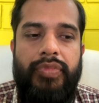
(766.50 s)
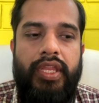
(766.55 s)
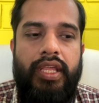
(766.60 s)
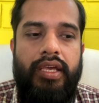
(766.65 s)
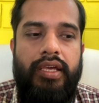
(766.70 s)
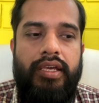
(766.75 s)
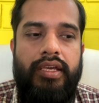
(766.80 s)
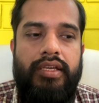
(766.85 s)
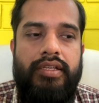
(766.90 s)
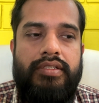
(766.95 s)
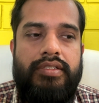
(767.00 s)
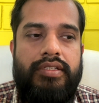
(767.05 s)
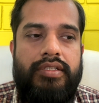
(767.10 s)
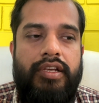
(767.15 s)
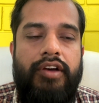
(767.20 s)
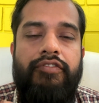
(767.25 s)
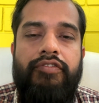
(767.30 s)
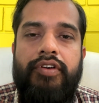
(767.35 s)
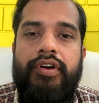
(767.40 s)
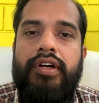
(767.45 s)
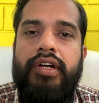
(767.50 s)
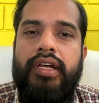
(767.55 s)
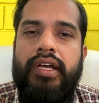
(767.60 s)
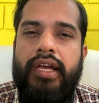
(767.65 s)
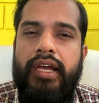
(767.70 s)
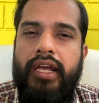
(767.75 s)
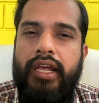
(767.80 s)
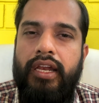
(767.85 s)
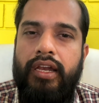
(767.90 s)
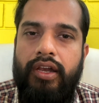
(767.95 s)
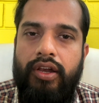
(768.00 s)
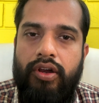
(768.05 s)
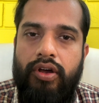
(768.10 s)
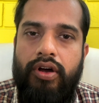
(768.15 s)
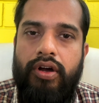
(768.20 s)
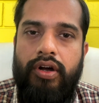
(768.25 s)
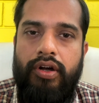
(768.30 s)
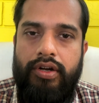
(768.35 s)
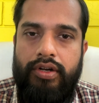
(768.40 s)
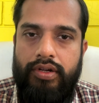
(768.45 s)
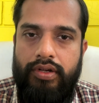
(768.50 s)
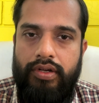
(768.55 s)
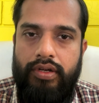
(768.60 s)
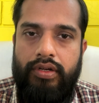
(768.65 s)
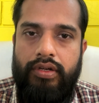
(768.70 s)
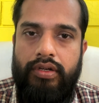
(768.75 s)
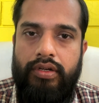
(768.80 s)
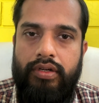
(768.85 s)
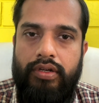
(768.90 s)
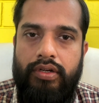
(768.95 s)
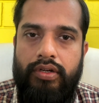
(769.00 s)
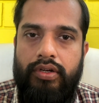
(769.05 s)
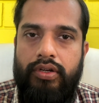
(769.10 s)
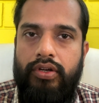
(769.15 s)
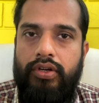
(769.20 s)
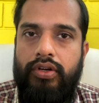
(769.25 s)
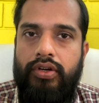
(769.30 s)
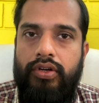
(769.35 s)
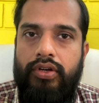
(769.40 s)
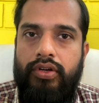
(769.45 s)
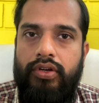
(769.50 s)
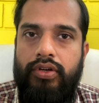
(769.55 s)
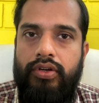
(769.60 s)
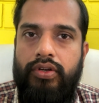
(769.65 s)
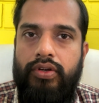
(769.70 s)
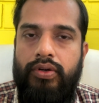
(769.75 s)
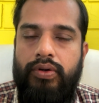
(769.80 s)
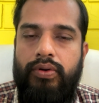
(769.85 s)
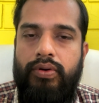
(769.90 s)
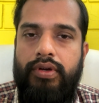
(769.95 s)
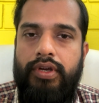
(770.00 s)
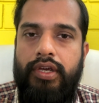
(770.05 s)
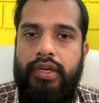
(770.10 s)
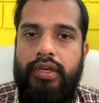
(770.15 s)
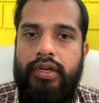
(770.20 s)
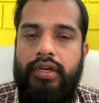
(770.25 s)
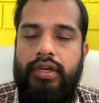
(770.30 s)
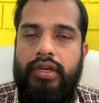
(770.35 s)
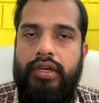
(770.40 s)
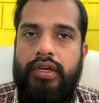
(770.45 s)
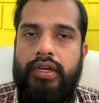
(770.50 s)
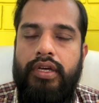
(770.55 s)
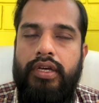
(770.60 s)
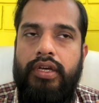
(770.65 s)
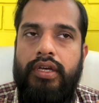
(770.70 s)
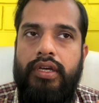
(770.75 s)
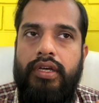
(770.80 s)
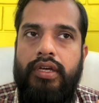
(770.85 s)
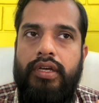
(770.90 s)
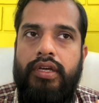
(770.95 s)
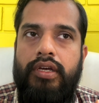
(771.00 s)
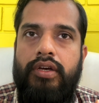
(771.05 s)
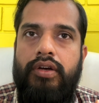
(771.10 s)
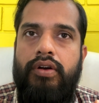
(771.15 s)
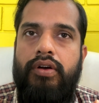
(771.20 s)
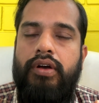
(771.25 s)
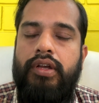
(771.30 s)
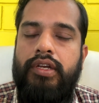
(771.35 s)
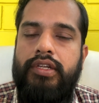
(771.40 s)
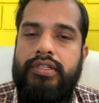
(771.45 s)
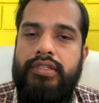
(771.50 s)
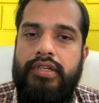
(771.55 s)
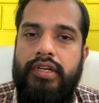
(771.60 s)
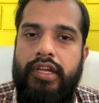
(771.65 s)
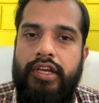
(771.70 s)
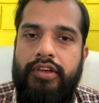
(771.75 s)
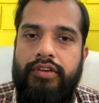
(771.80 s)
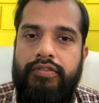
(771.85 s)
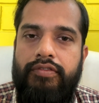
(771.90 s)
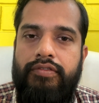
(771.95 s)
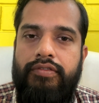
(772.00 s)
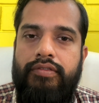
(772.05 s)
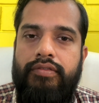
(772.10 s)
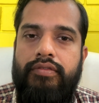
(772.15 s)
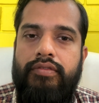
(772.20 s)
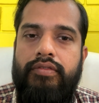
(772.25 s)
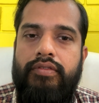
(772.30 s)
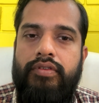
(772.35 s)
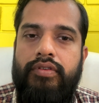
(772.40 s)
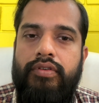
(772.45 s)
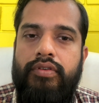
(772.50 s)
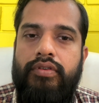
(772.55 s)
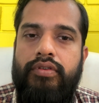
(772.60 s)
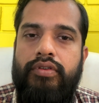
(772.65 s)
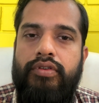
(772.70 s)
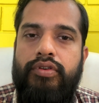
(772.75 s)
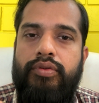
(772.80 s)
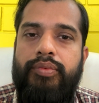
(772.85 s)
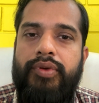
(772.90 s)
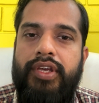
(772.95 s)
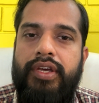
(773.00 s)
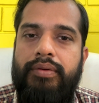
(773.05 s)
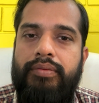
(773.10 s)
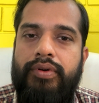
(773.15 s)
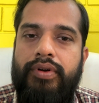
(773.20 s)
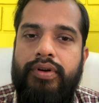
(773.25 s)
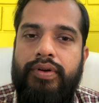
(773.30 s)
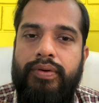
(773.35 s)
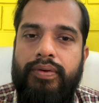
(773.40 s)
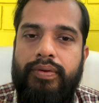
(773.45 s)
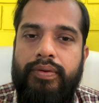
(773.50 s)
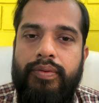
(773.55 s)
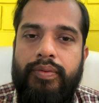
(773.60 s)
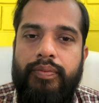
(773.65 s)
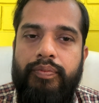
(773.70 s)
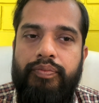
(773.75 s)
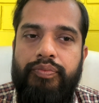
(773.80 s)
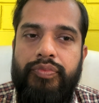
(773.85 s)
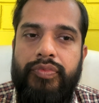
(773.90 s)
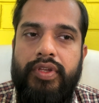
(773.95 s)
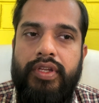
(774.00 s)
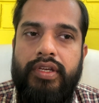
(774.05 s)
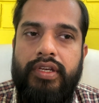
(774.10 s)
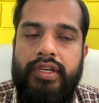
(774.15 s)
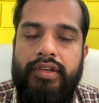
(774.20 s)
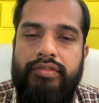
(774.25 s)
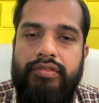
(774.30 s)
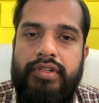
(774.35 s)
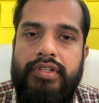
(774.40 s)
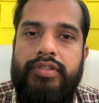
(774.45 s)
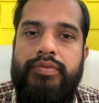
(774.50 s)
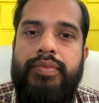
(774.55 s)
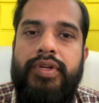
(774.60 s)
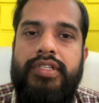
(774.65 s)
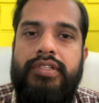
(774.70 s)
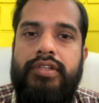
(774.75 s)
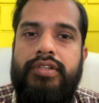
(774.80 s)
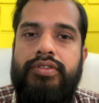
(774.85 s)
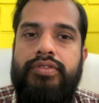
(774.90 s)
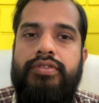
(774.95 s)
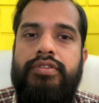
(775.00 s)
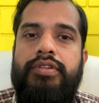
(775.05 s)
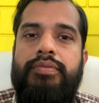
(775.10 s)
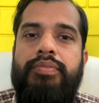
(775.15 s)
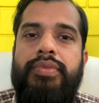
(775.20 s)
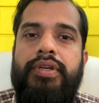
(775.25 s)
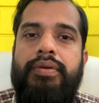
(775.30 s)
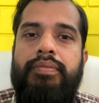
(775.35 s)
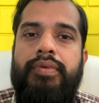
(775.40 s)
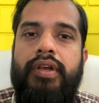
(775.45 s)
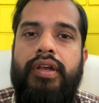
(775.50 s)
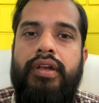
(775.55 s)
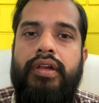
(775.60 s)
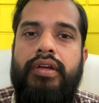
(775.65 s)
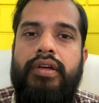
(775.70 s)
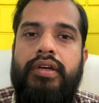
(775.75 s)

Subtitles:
He suffered a lot, okay, all his life, to be able to give this message to the people.